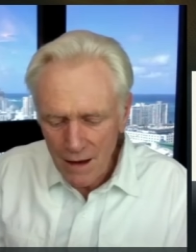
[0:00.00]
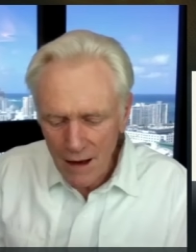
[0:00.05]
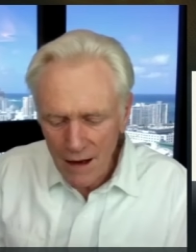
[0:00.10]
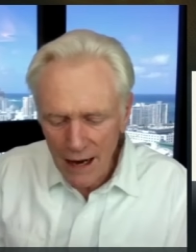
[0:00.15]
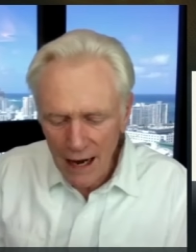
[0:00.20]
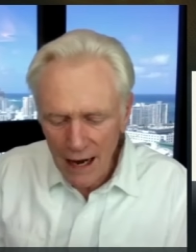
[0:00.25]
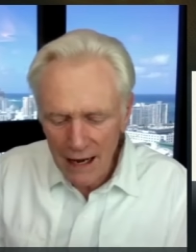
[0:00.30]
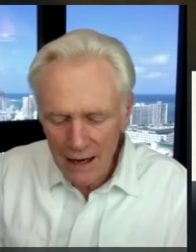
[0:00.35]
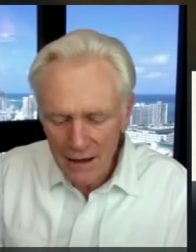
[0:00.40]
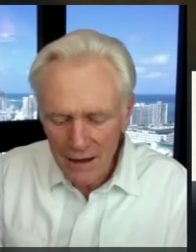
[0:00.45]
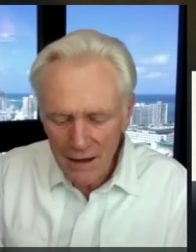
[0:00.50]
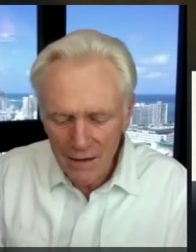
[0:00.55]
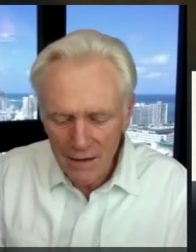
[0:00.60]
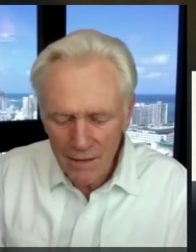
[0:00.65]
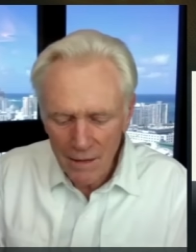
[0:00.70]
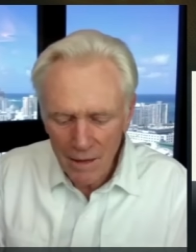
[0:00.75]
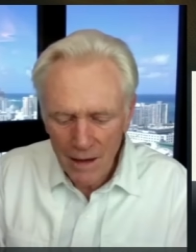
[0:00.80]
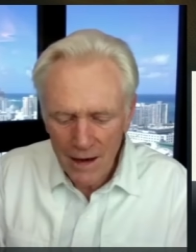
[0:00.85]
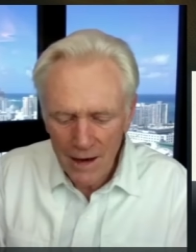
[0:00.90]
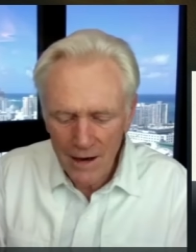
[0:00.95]
uh,
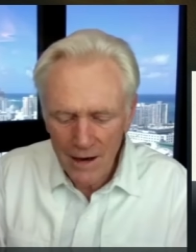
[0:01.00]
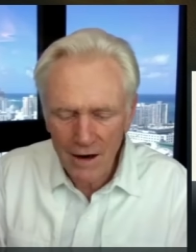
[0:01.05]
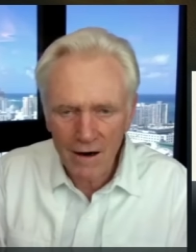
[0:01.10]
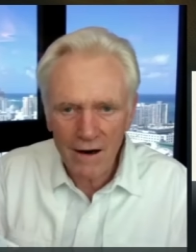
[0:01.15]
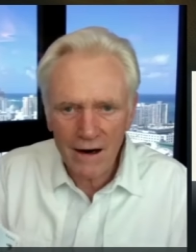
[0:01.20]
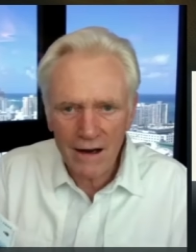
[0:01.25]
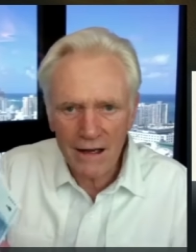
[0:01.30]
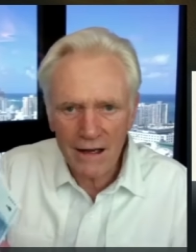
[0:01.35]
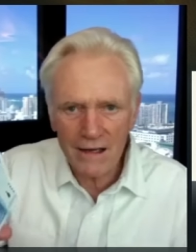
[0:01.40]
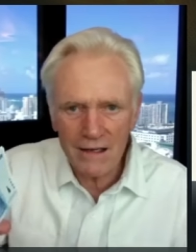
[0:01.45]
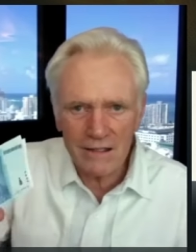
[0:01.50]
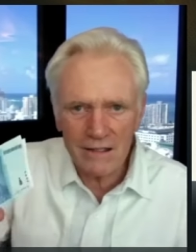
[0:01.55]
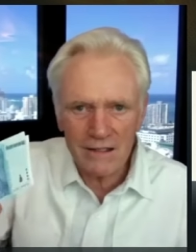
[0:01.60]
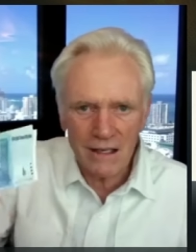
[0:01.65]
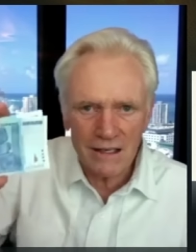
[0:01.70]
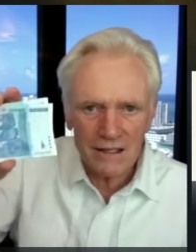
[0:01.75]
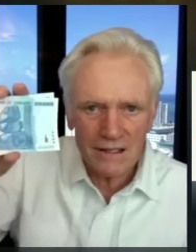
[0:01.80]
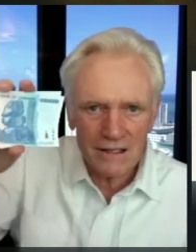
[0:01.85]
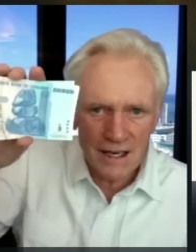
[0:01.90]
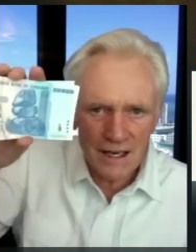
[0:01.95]
here is
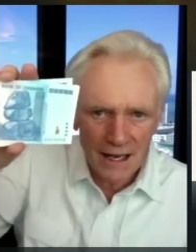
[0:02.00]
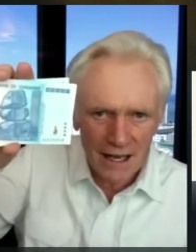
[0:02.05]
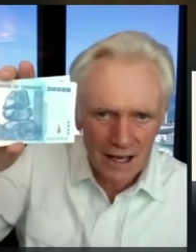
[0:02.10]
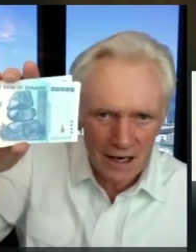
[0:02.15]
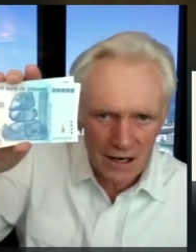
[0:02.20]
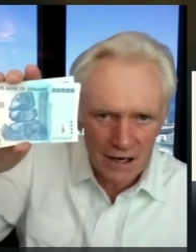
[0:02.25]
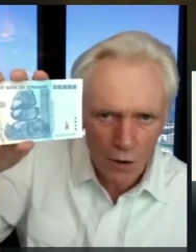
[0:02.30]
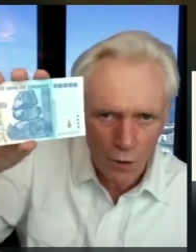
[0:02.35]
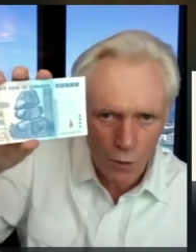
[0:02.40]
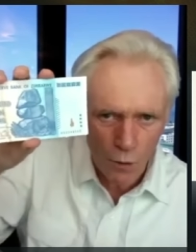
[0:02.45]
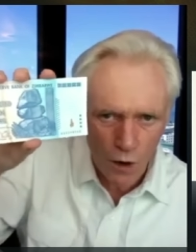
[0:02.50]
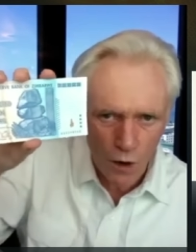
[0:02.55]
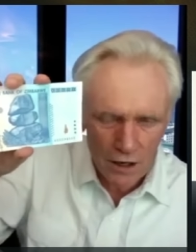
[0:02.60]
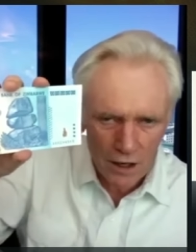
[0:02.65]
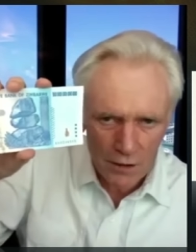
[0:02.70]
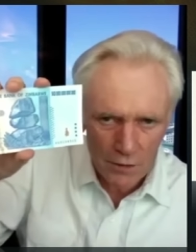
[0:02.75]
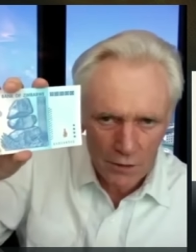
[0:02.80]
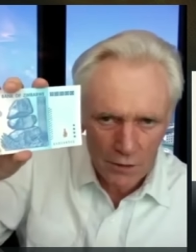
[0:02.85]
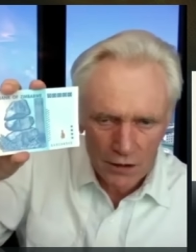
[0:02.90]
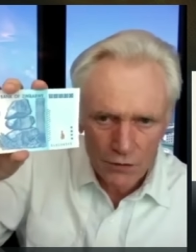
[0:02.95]
10
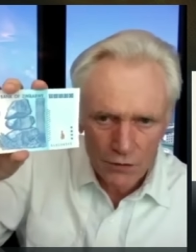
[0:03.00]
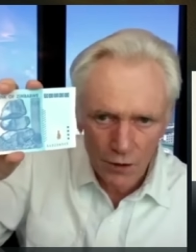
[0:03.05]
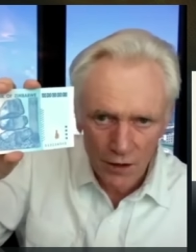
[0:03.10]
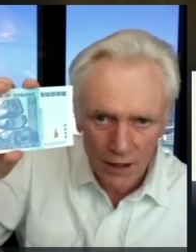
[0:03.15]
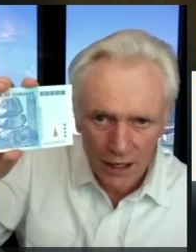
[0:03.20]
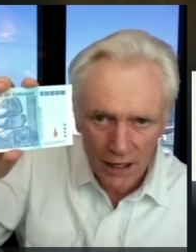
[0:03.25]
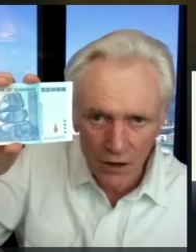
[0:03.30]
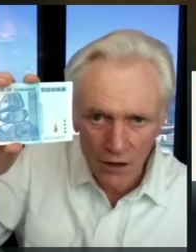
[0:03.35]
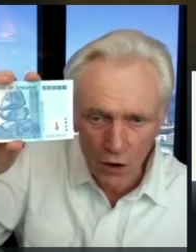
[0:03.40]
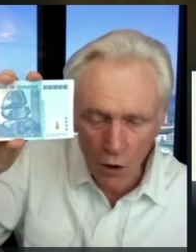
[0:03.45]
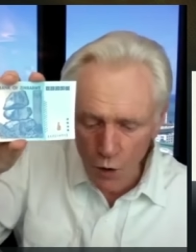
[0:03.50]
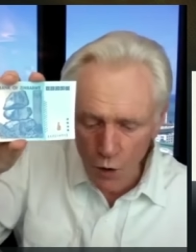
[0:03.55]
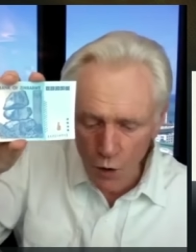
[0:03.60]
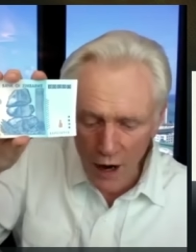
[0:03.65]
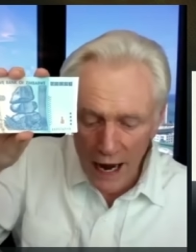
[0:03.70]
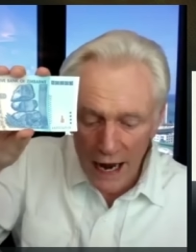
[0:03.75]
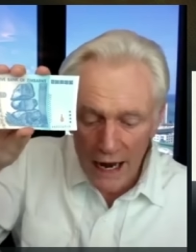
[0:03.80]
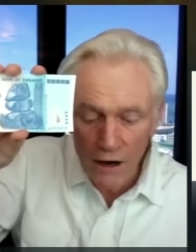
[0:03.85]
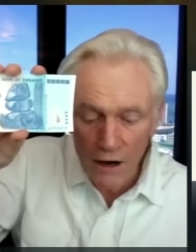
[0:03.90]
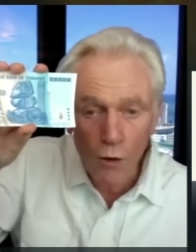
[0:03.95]
100 trillion or
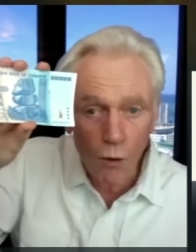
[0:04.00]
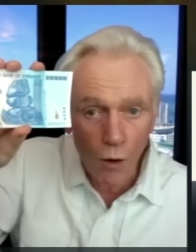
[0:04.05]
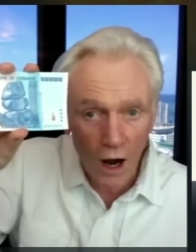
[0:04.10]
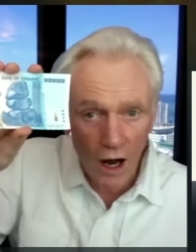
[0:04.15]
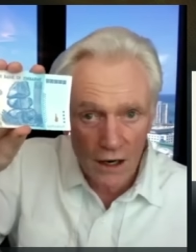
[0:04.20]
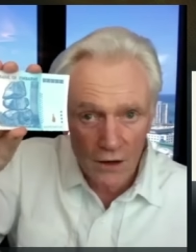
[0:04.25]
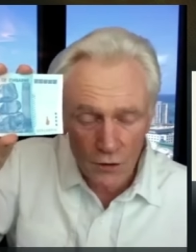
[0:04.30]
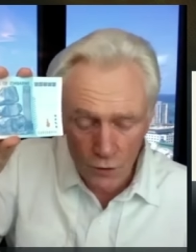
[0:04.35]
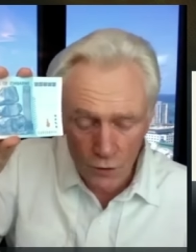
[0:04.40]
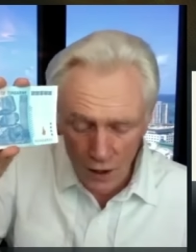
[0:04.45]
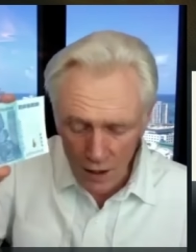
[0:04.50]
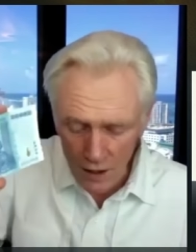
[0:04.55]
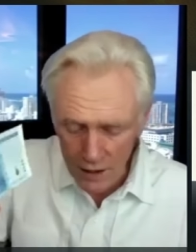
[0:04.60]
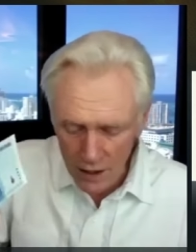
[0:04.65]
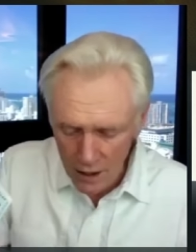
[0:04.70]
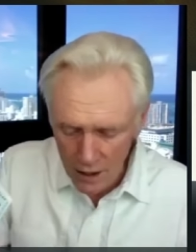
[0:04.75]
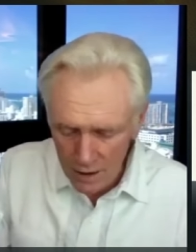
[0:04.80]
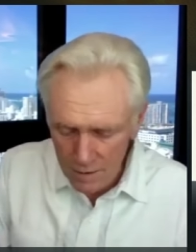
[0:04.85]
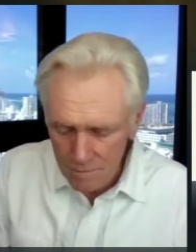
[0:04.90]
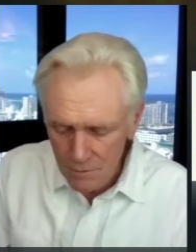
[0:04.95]
a
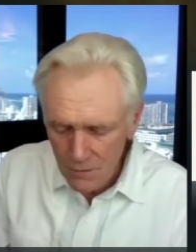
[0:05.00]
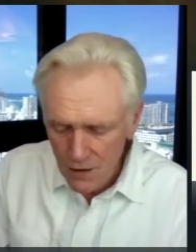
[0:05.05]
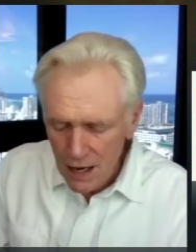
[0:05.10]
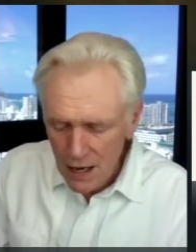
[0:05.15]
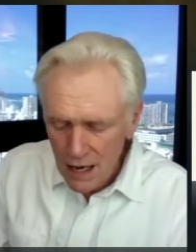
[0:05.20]
quadrillion.